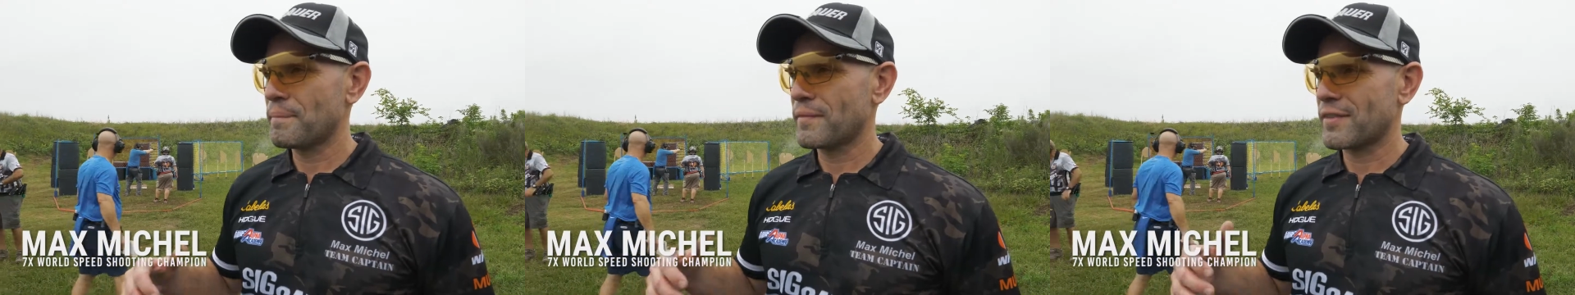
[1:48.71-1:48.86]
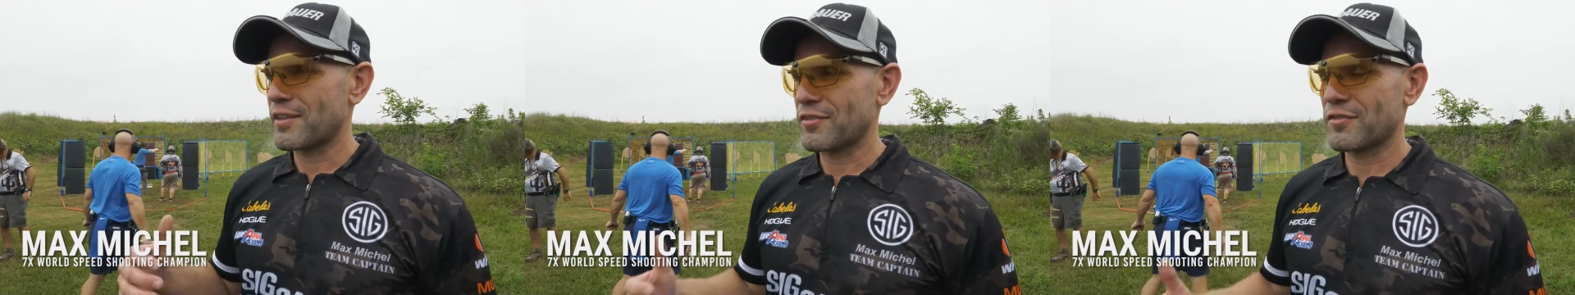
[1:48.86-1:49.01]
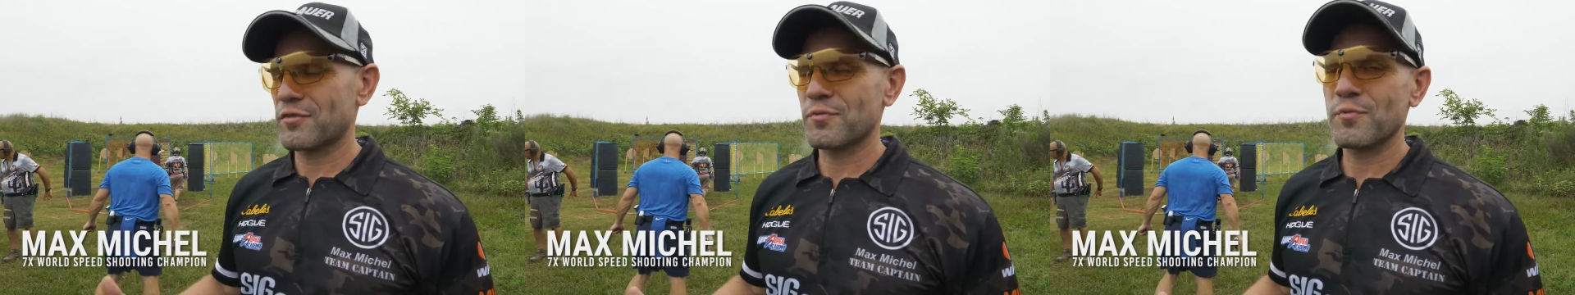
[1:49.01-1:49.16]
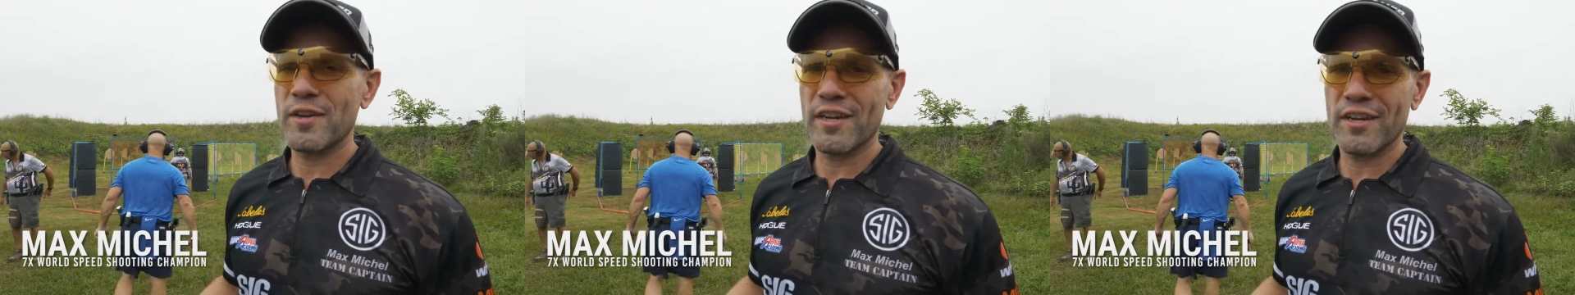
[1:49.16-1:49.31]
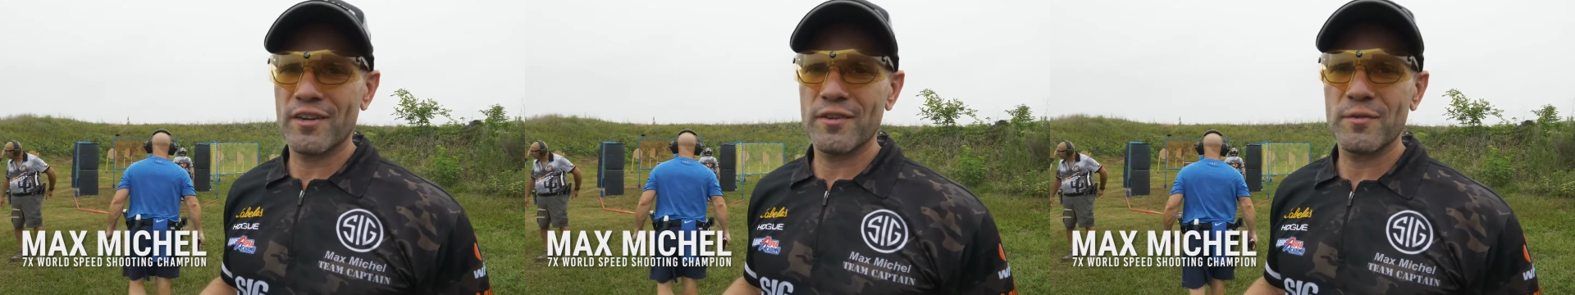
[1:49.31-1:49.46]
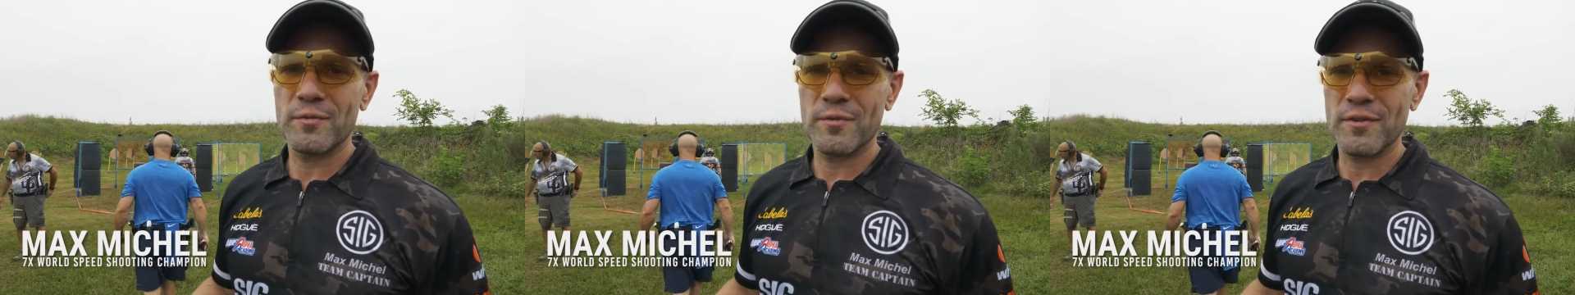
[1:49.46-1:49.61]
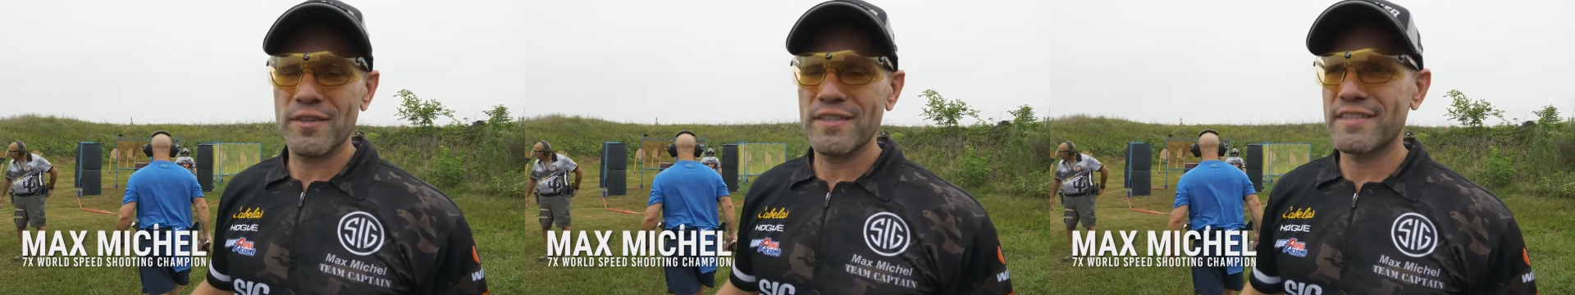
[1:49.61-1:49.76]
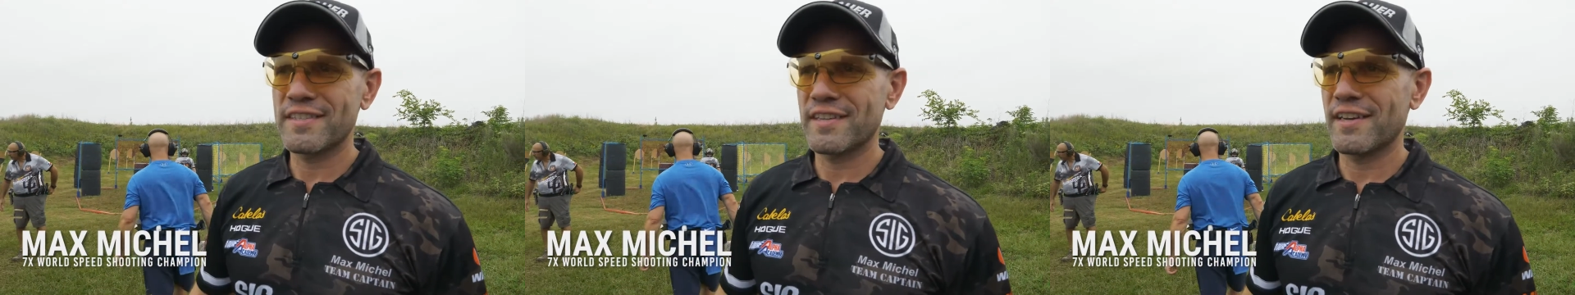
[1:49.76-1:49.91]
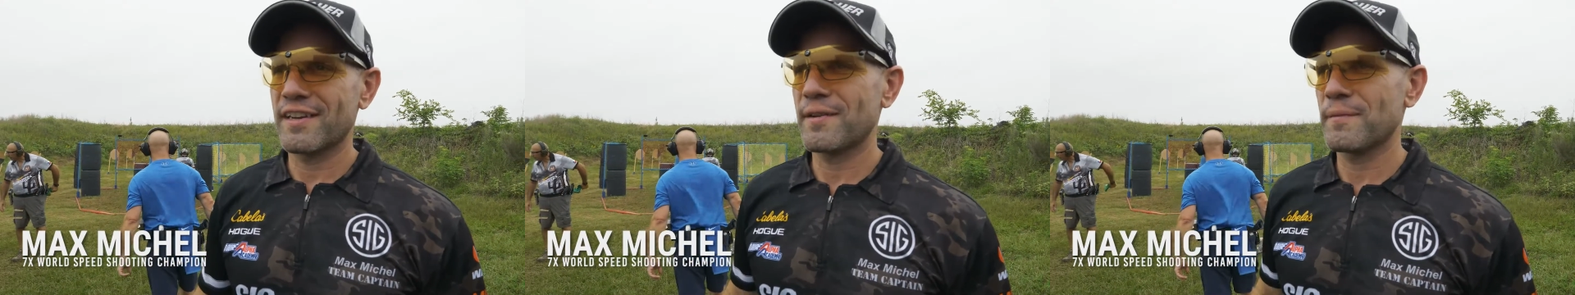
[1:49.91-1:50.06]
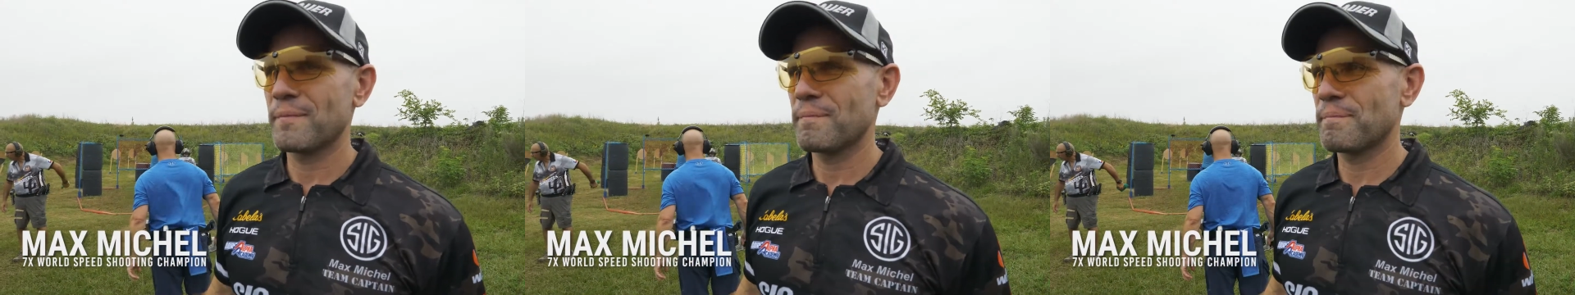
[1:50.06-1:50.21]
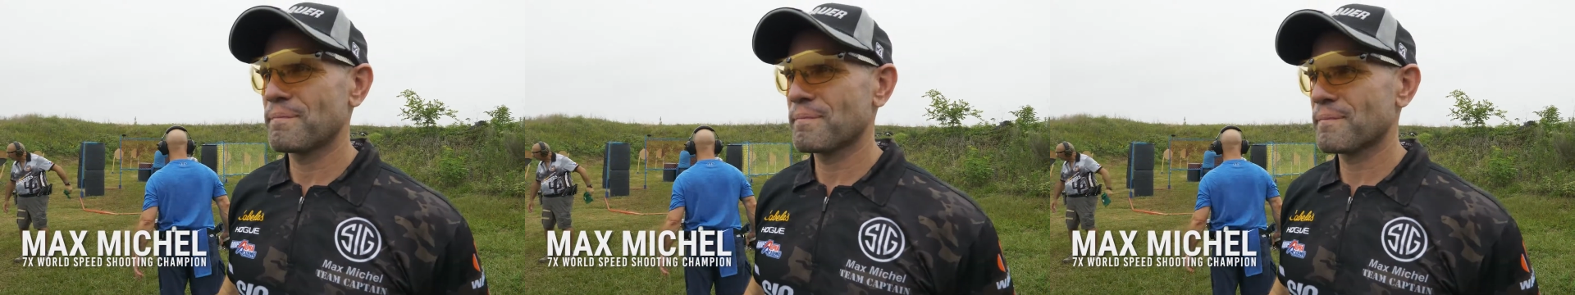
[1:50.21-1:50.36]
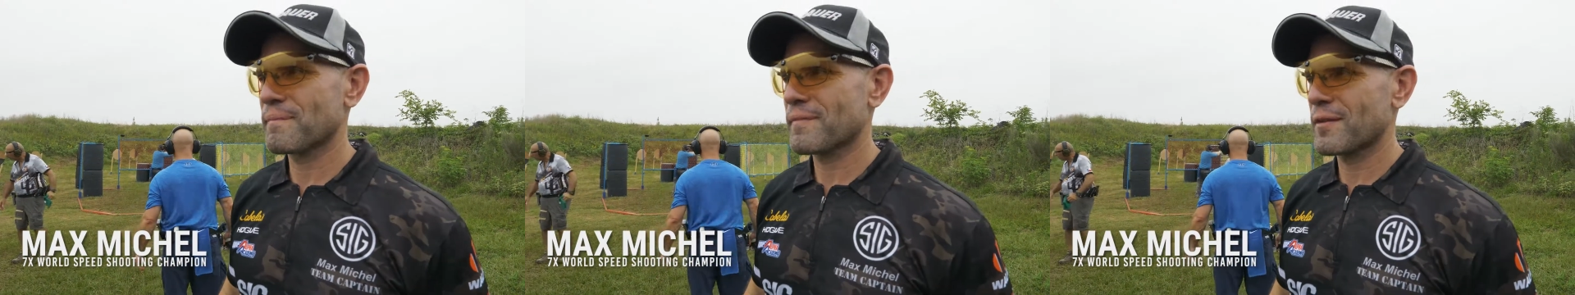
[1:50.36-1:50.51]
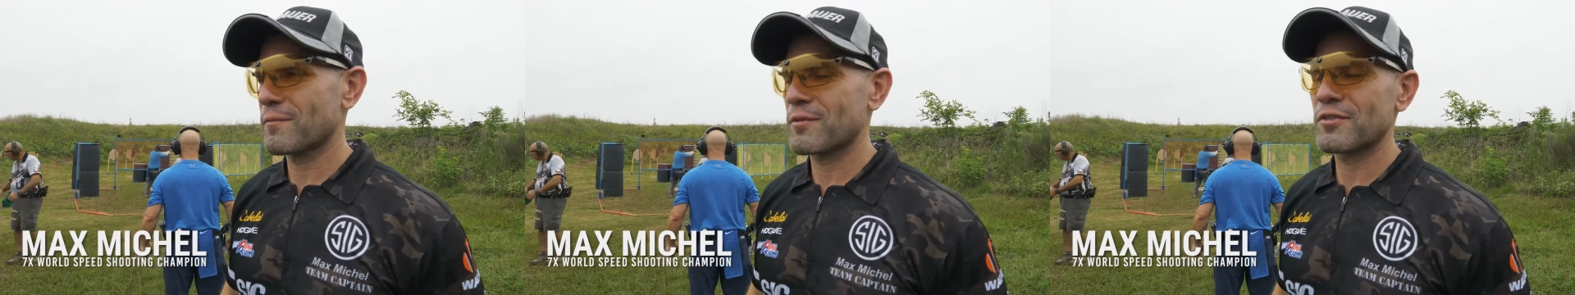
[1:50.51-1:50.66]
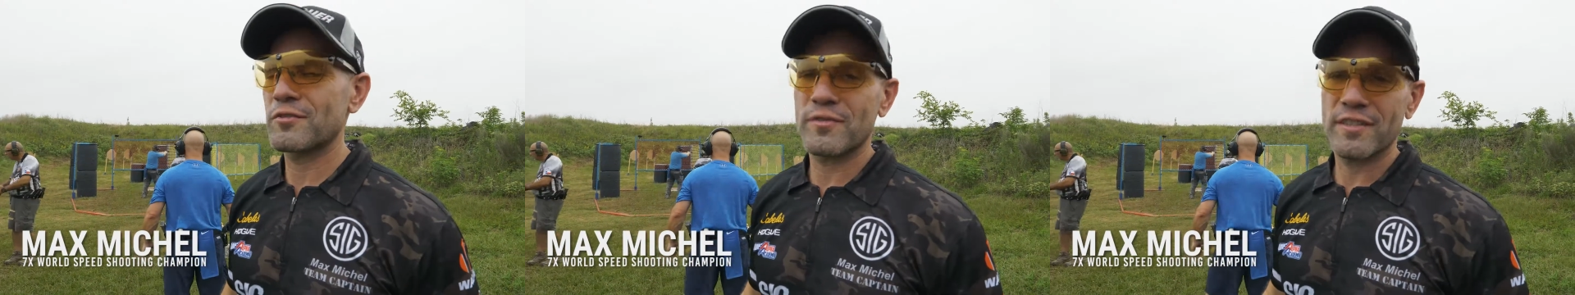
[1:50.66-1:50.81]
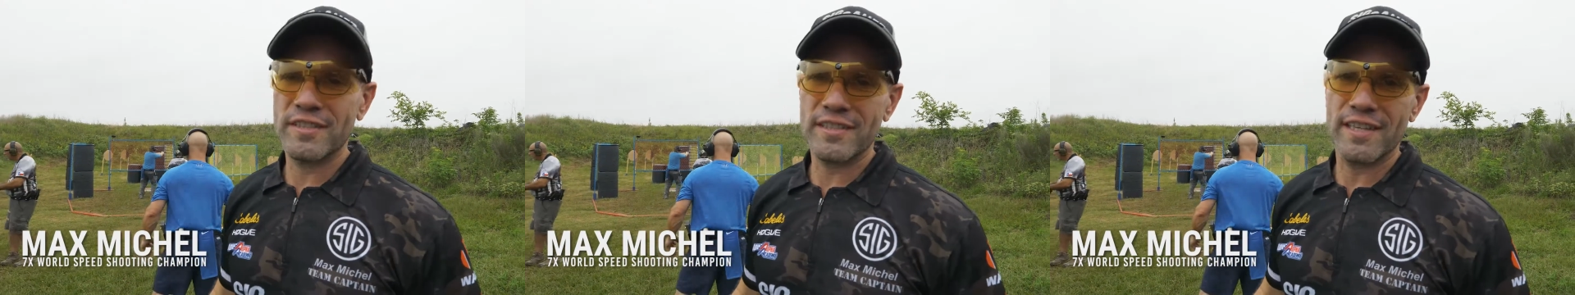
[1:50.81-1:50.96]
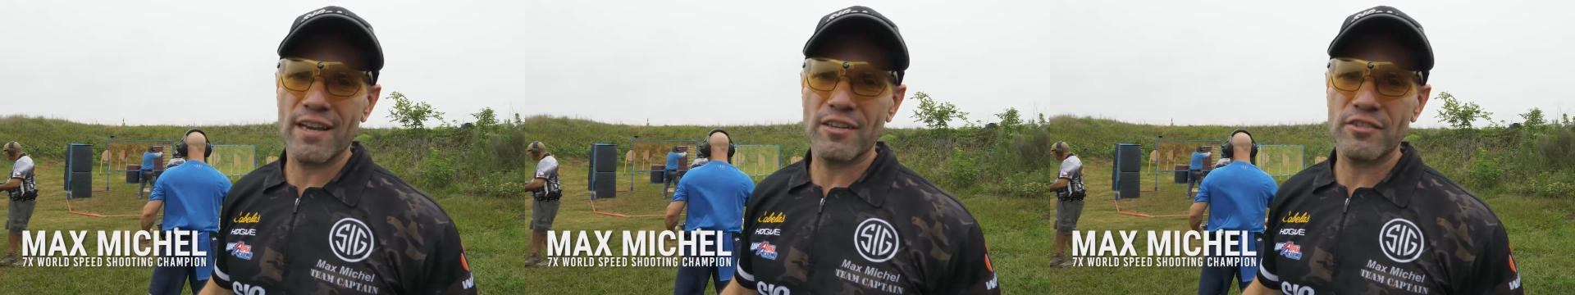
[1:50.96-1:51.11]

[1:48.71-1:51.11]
the swinger was risky.